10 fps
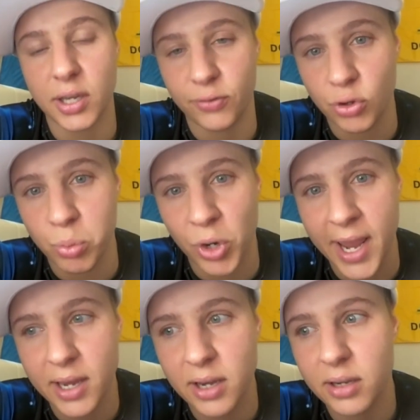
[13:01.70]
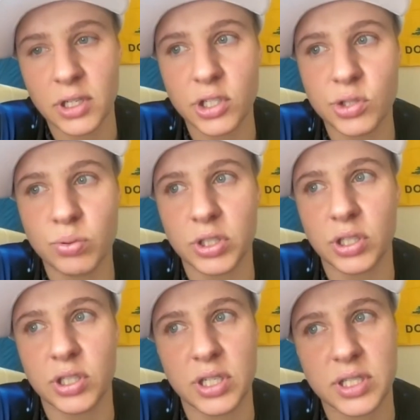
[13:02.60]
If you break, it is what
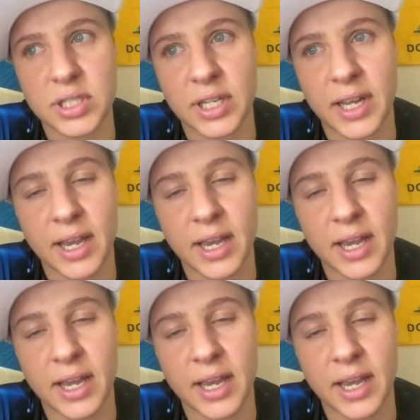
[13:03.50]
it is, and